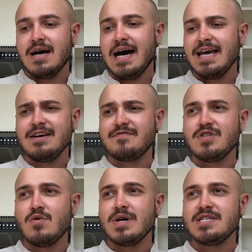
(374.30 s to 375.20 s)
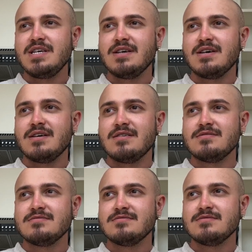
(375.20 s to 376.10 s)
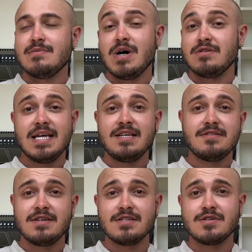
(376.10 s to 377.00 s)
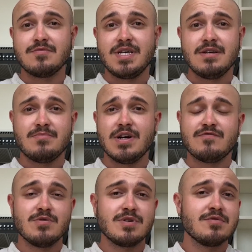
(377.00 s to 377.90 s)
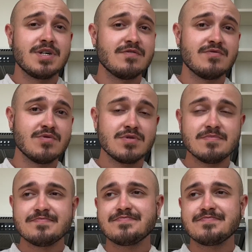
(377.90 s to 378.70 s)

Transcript: I have no idea about anything in Korea apart from Korean food.